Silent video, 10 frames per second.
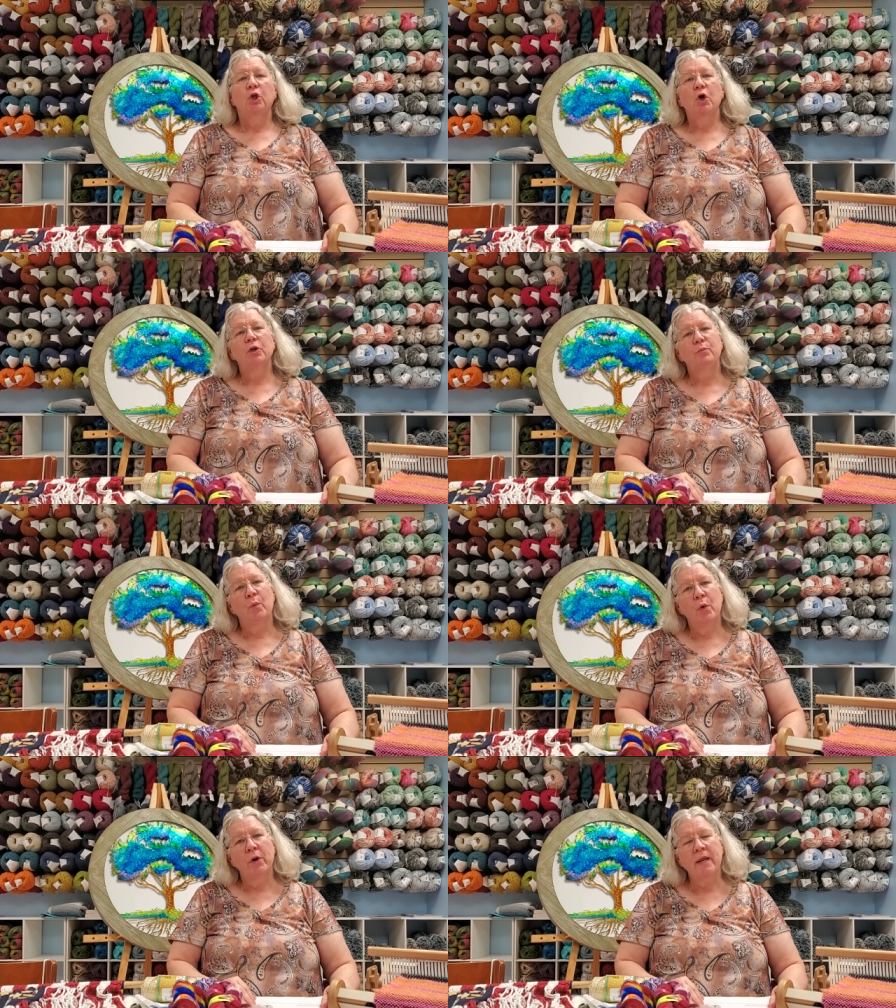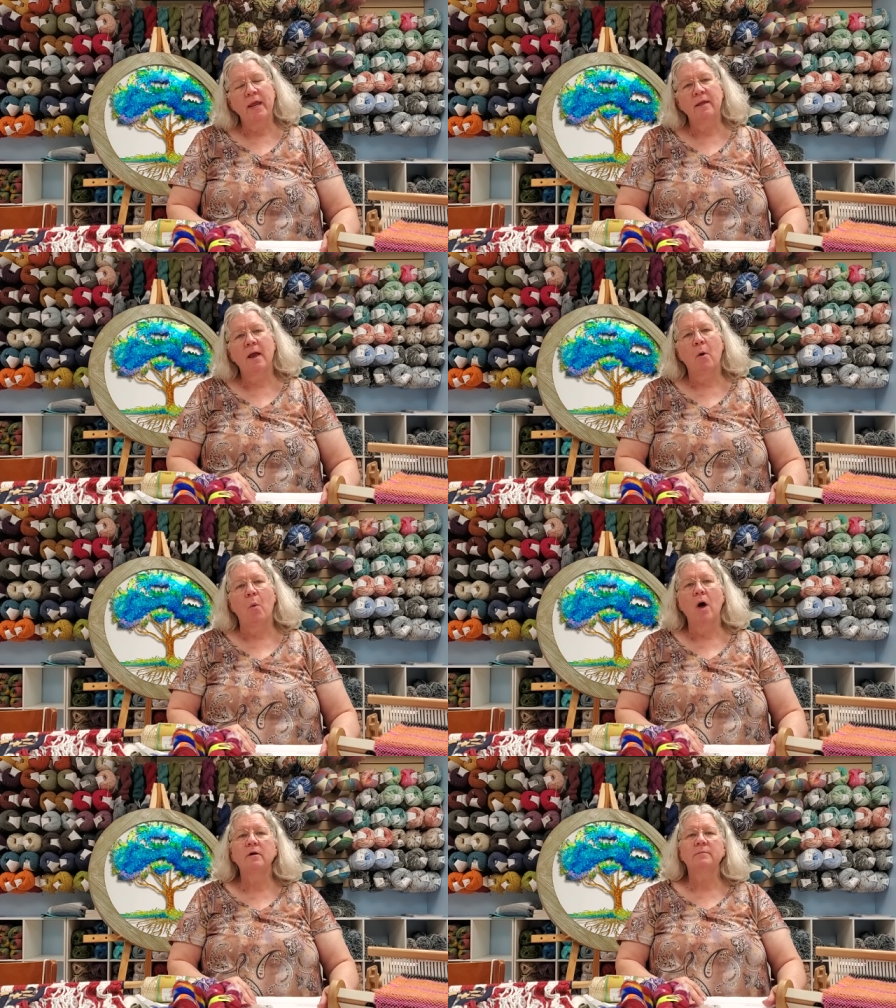Good morning.
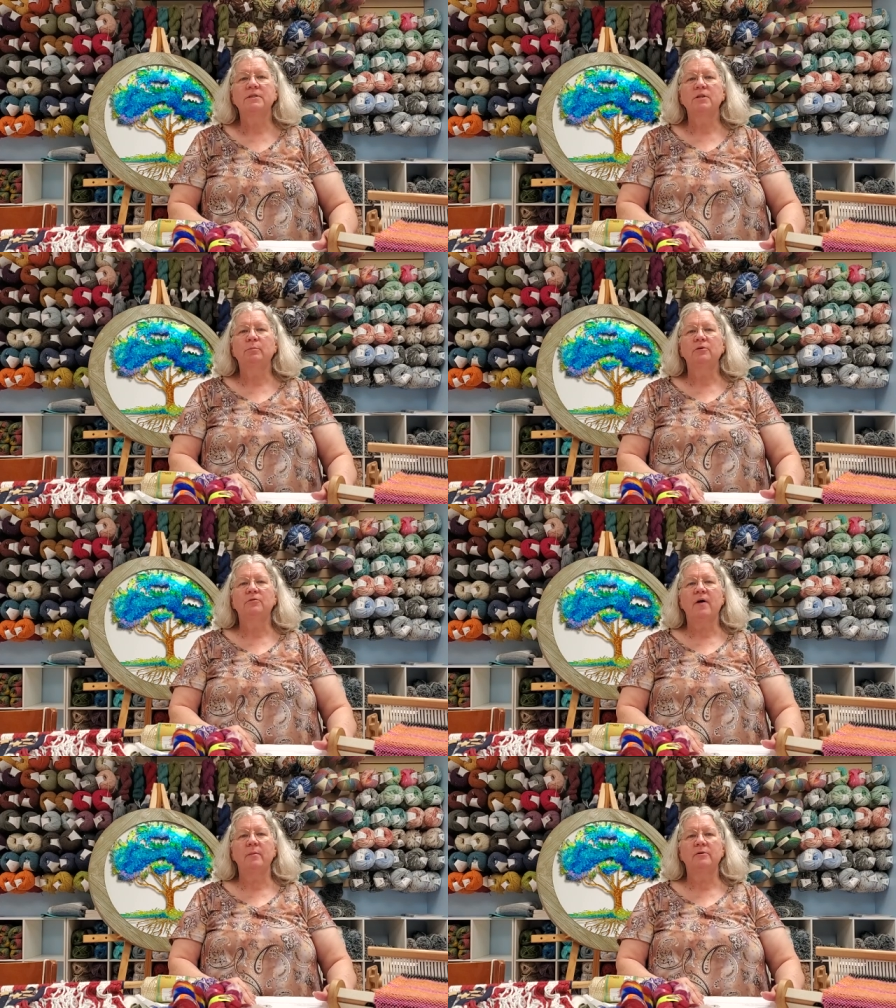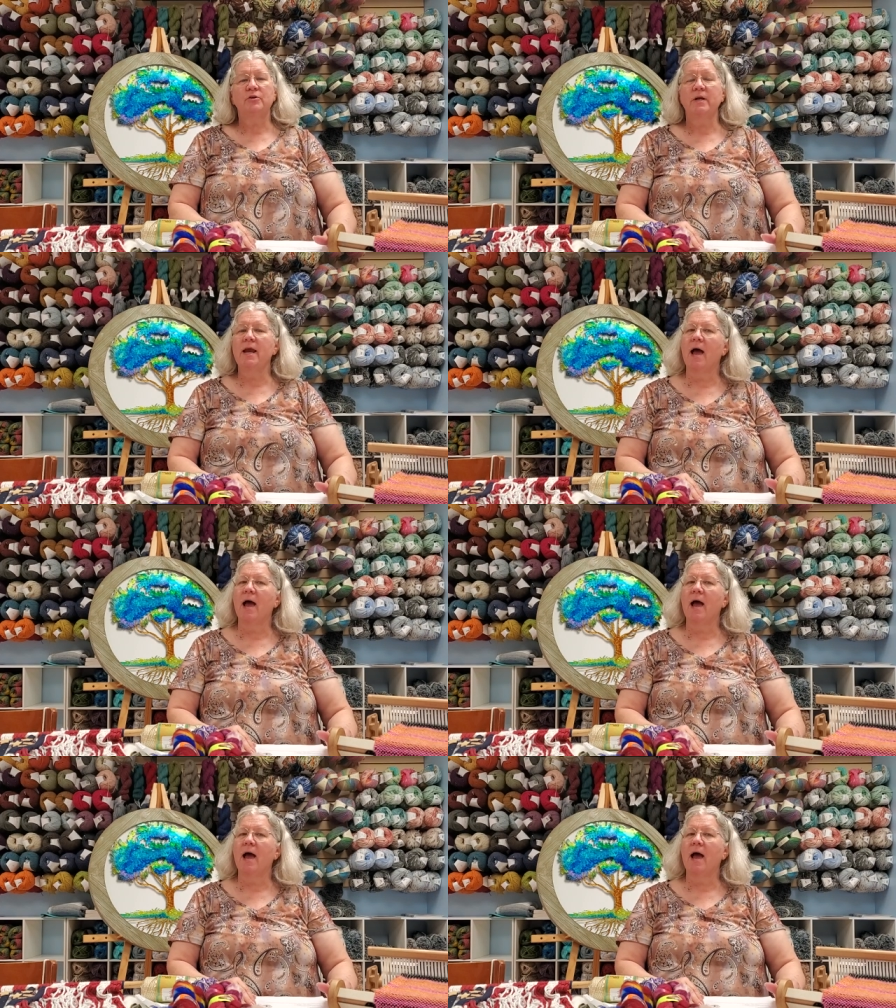Welcome to the Blue Fiber Tree.